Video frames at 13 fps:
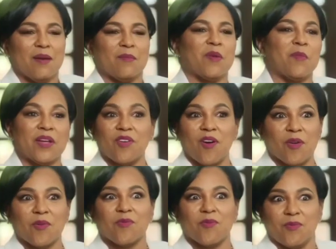My
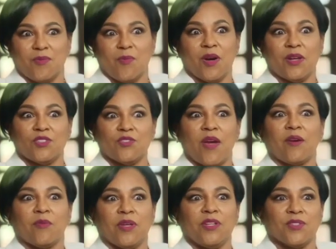daughter won
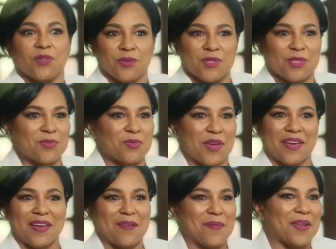track regionals this week.